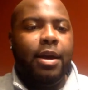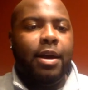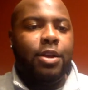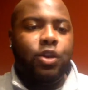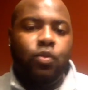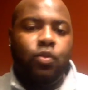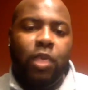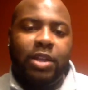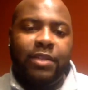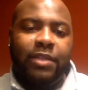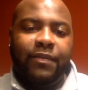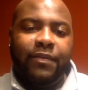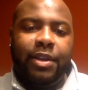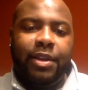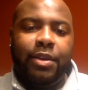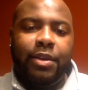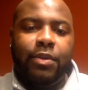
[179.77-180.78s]
You watching
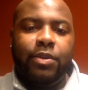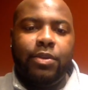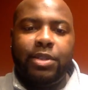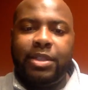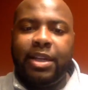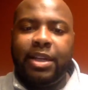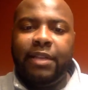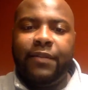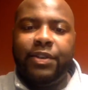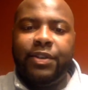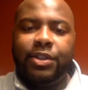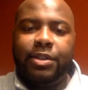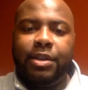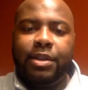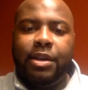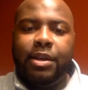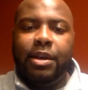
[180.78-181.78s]
videos and
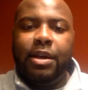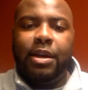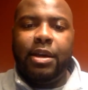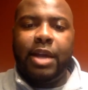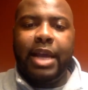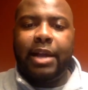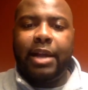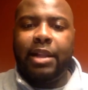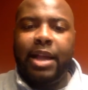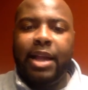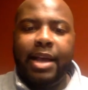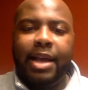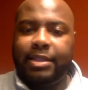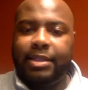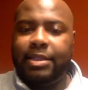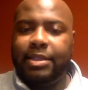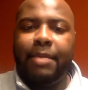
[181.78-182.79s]
television in
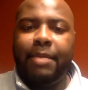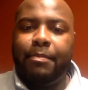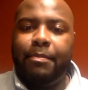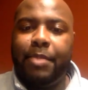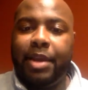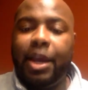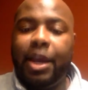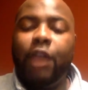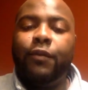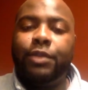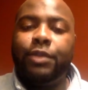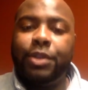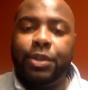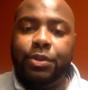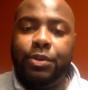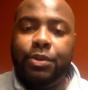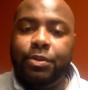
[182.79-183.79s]
class is not being helpful
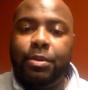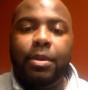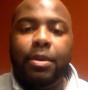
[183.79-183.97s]
to you.